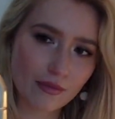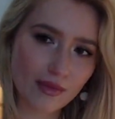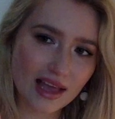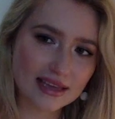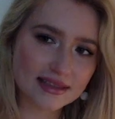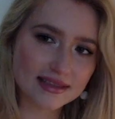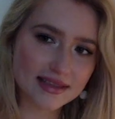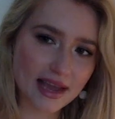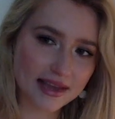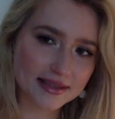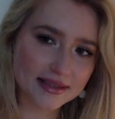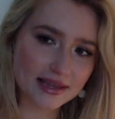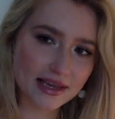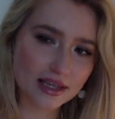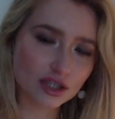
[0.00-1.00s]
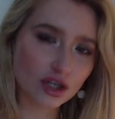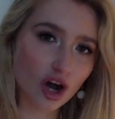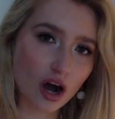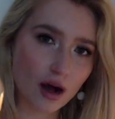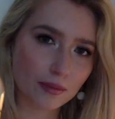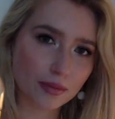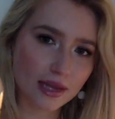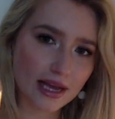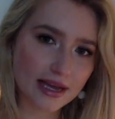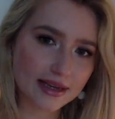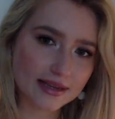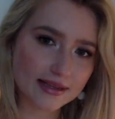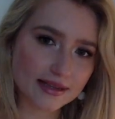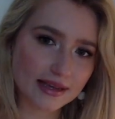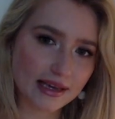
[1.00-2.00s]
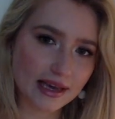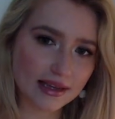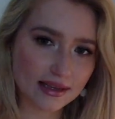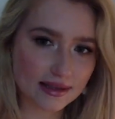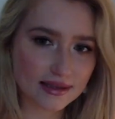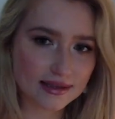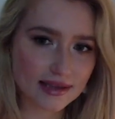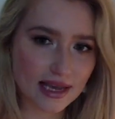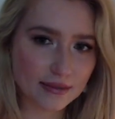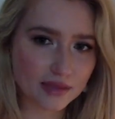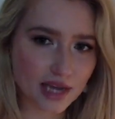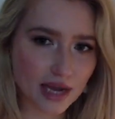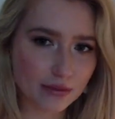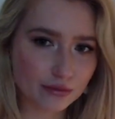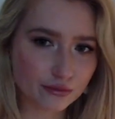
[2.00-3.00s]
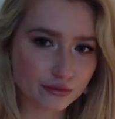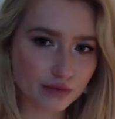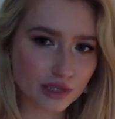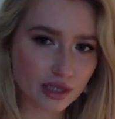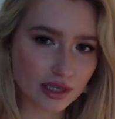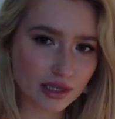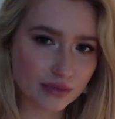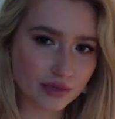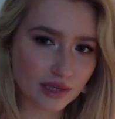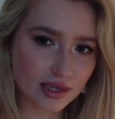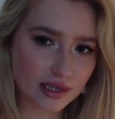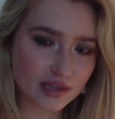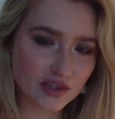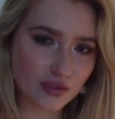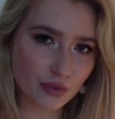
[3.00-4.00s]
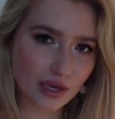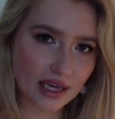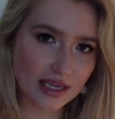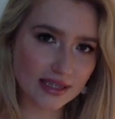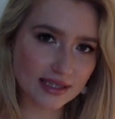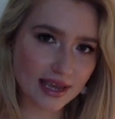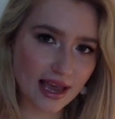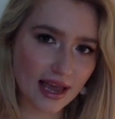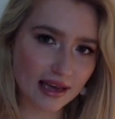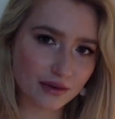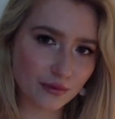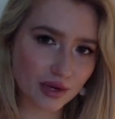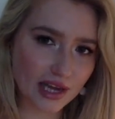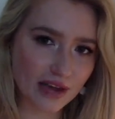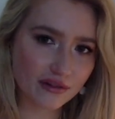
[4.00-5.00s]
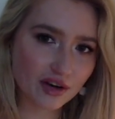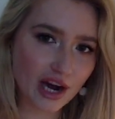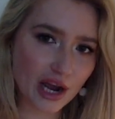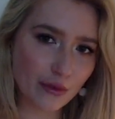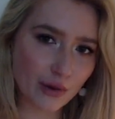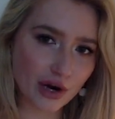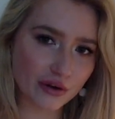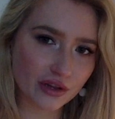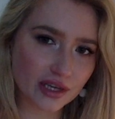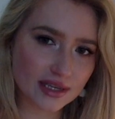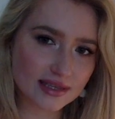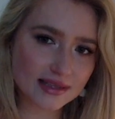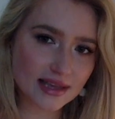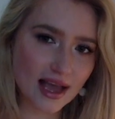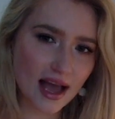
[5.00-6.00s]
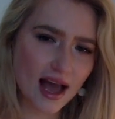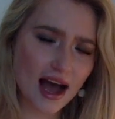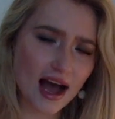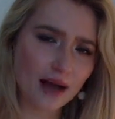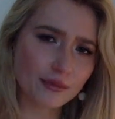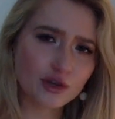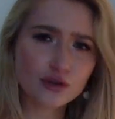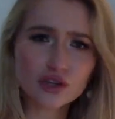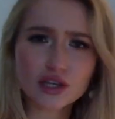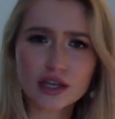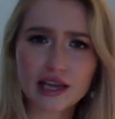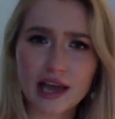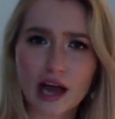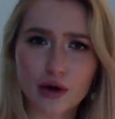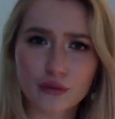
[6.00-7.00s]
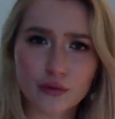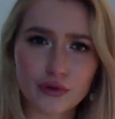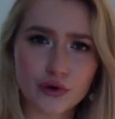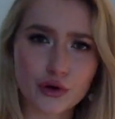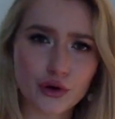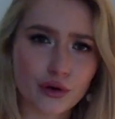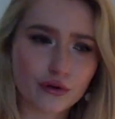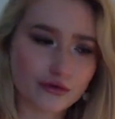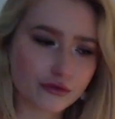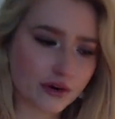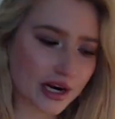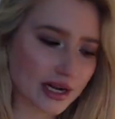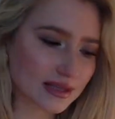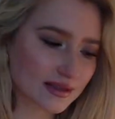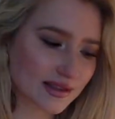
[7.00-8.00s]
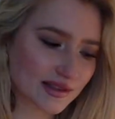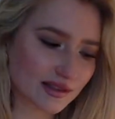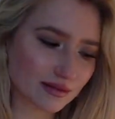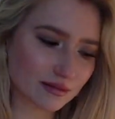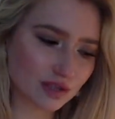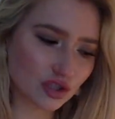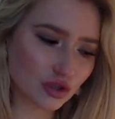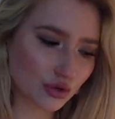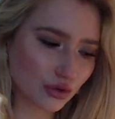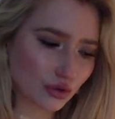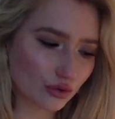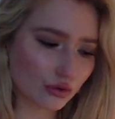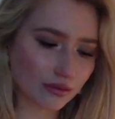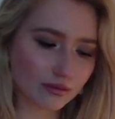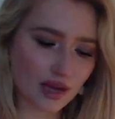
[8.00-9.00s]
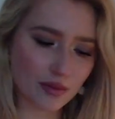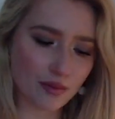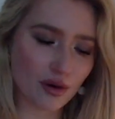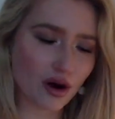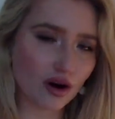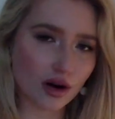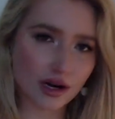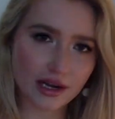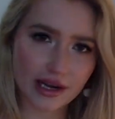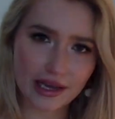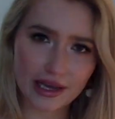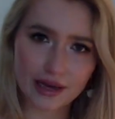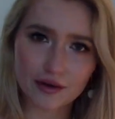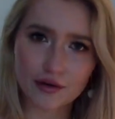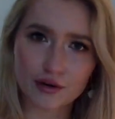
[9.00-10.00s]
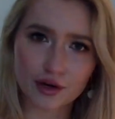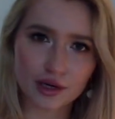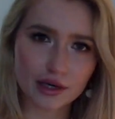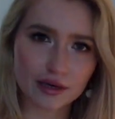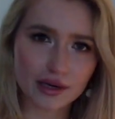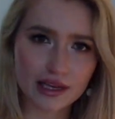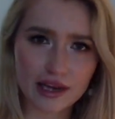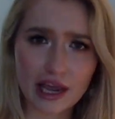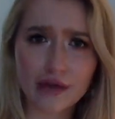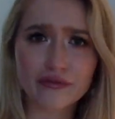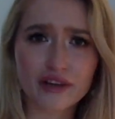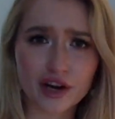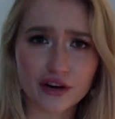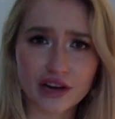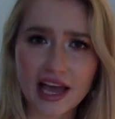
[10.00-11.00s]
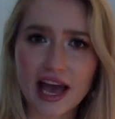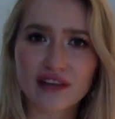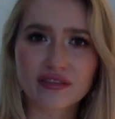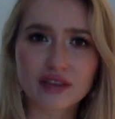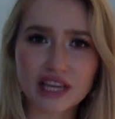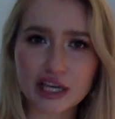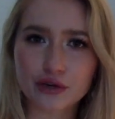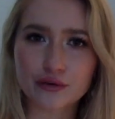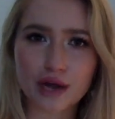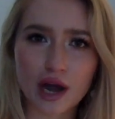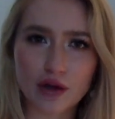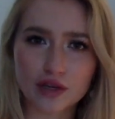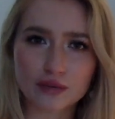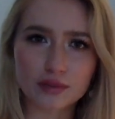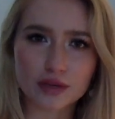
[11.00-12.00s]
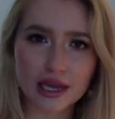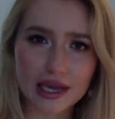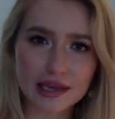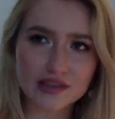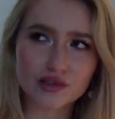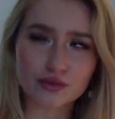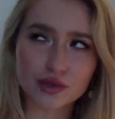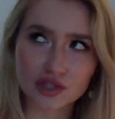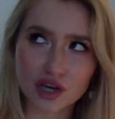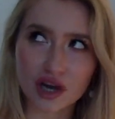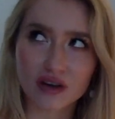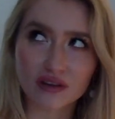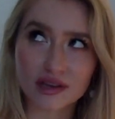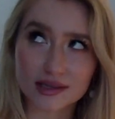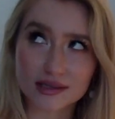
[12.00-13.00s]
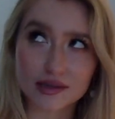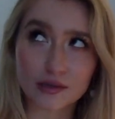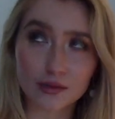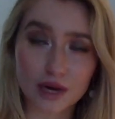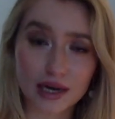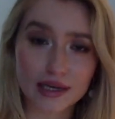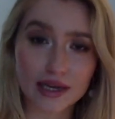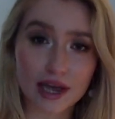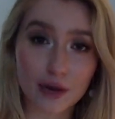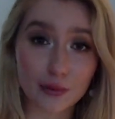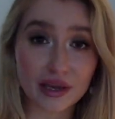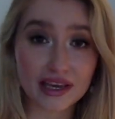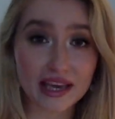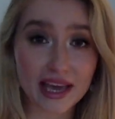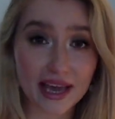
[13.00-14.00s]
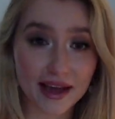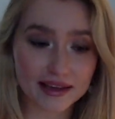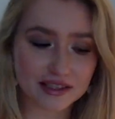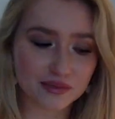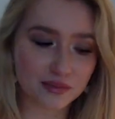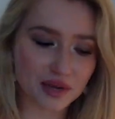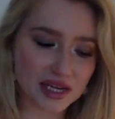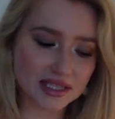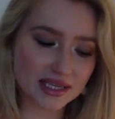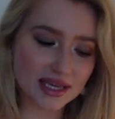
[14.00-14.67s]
sexy and complex, yet at the same time really, really sweet. And whenever I wear this, I'm usually out with girlfriends to a party or in a very heavily crowded place, which obviously right now we can't. But